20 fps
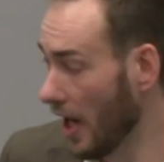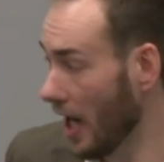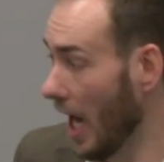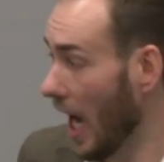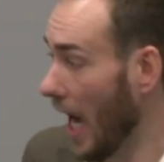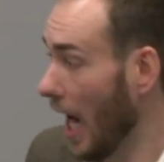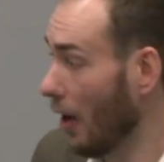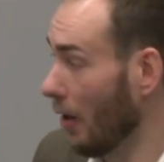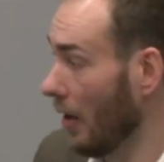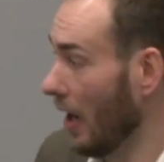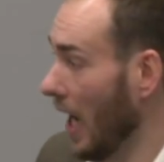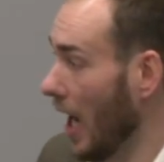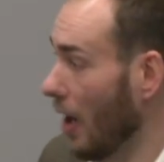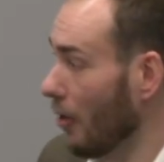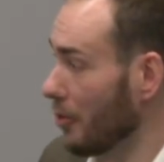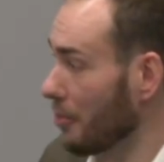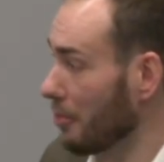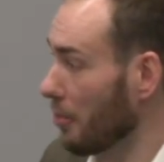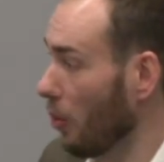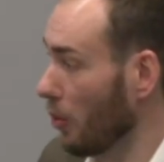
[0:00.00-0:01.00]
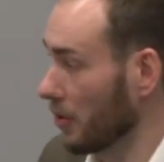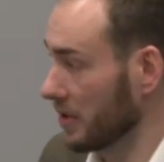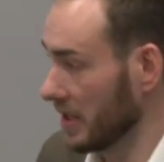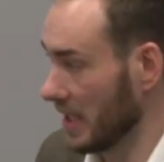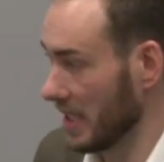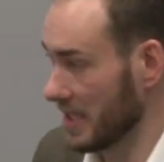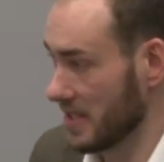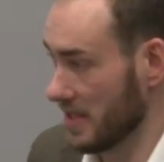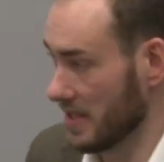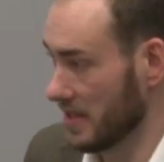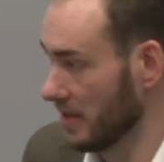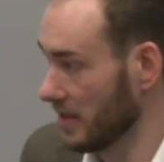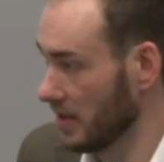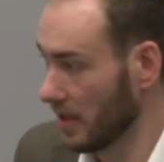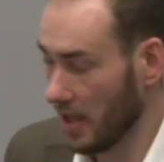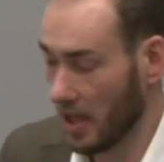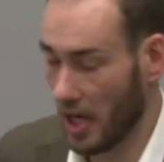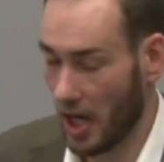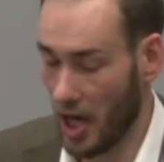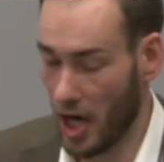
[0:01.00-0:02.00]
How important is it?
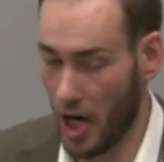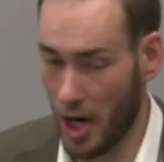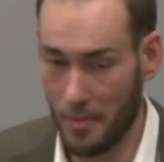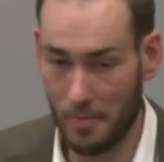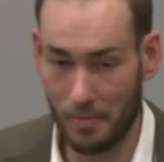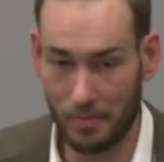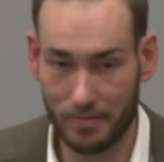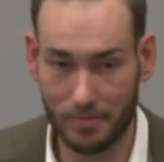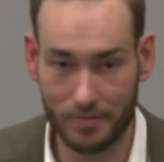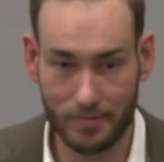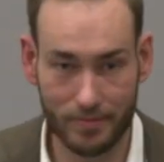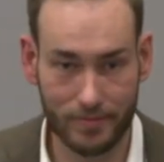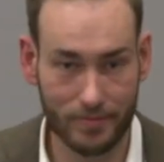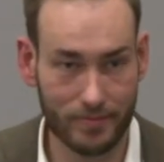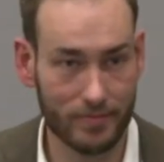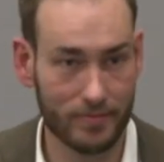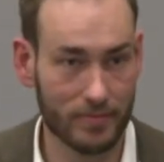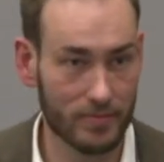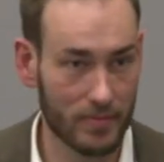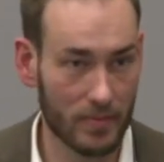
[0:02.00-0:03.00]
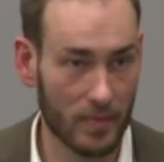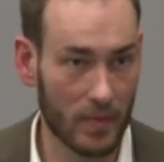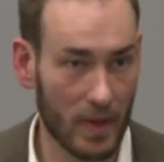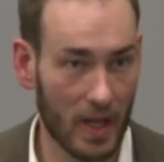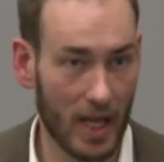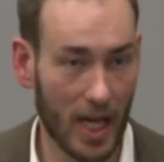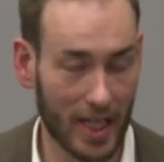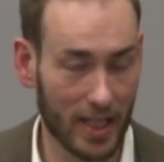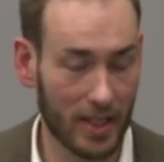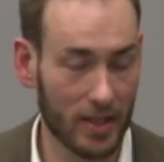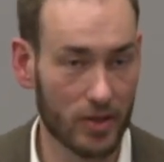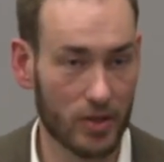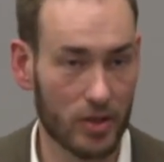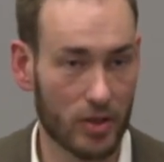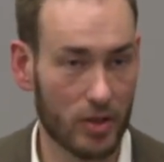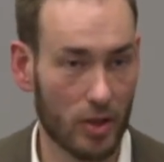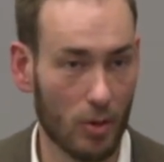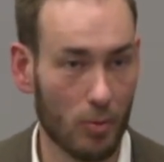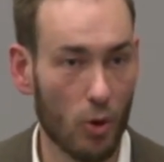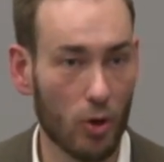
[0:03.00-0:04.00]

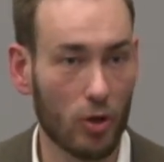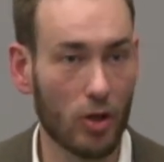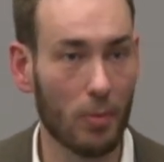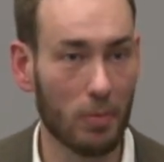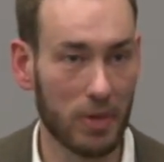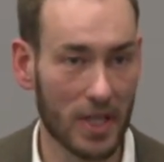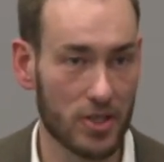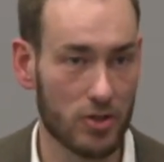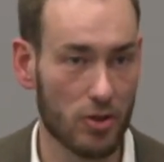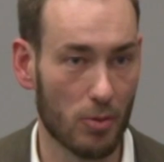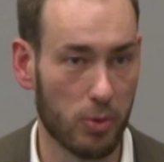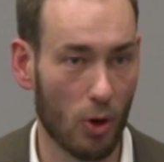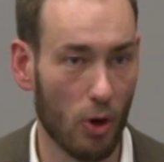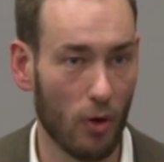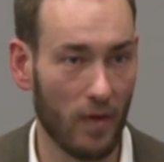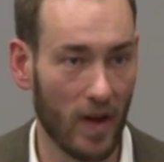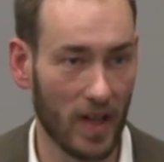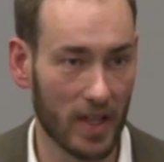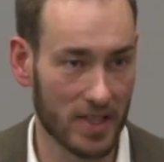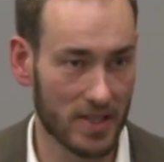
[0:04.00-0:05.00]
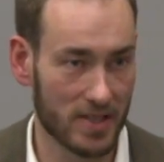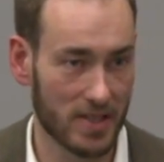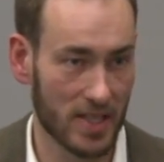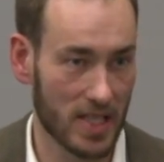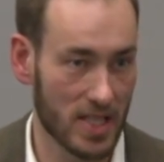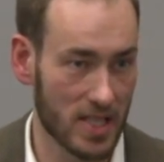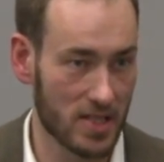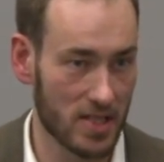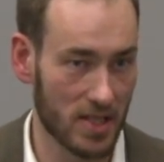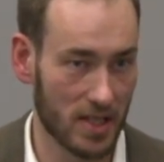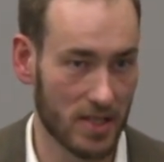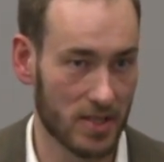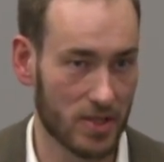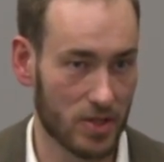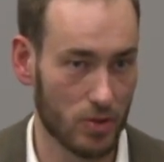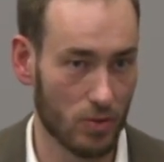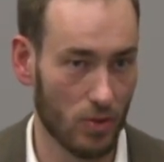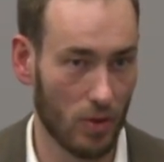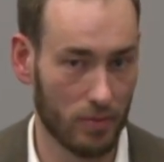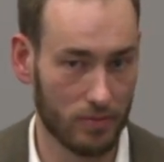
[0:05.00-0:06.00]
The more complete your profile is, the easier it is
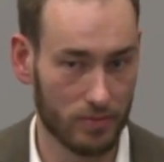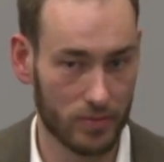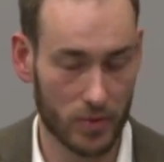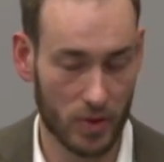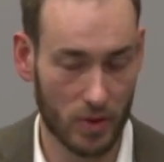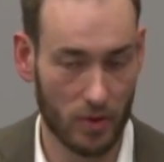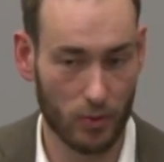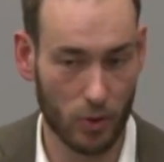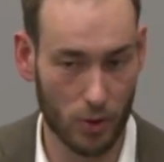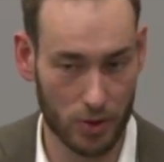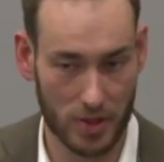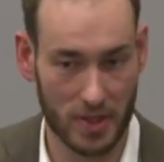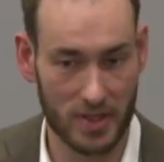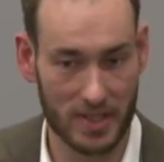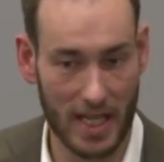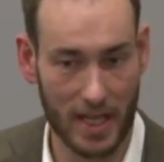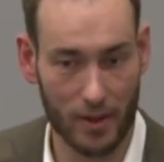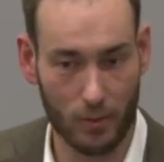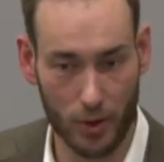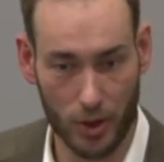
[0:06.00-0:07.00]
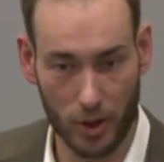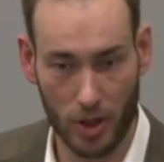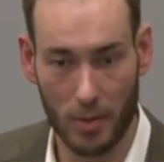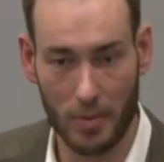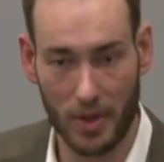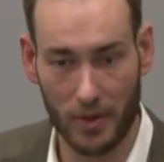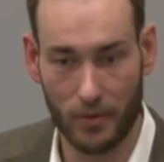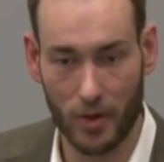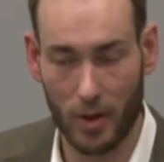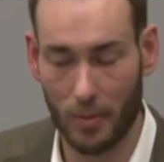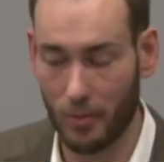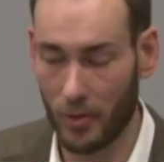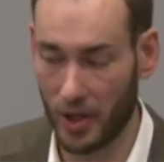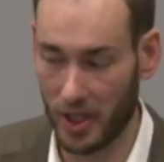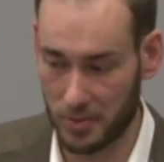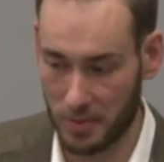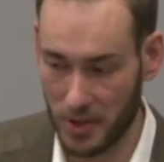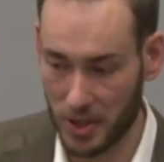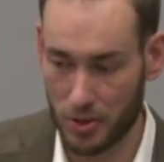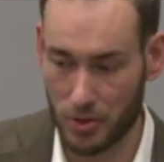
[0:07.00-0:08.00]
to, of course, understand where you're coming from, what
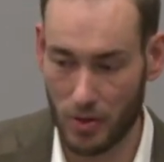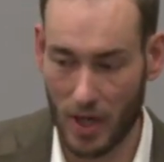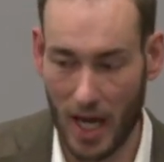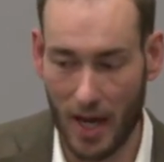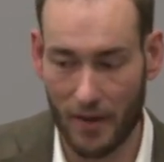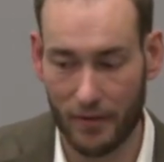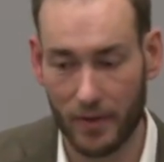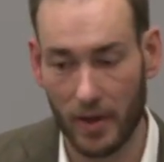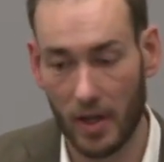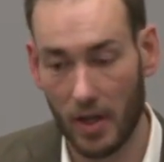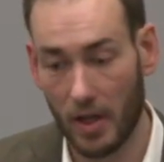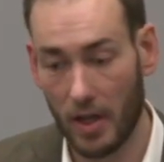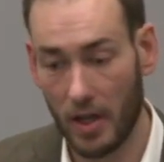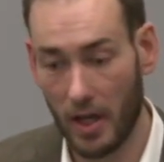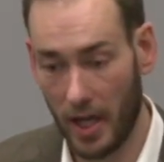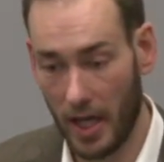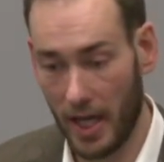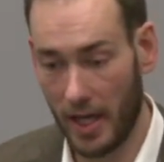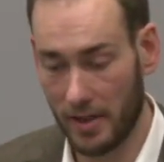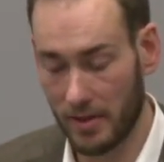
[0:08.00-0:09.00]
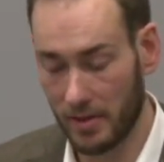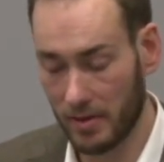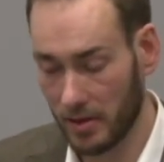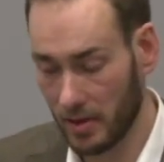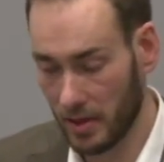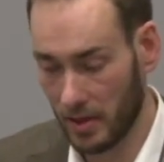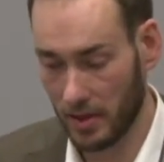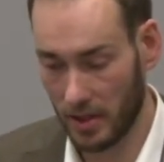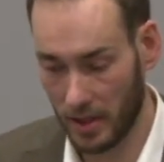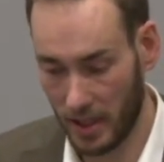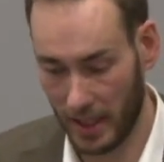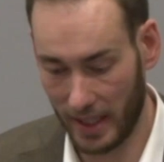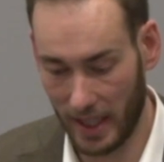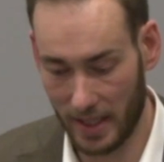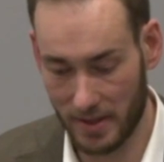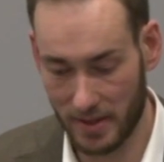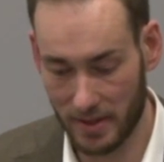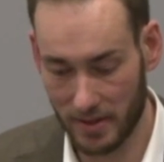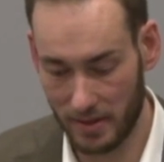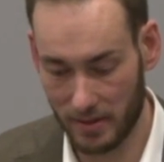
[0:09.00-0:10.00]
experience you have, and
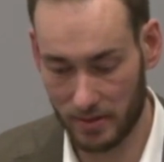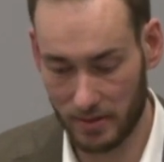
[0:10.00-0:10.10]
again,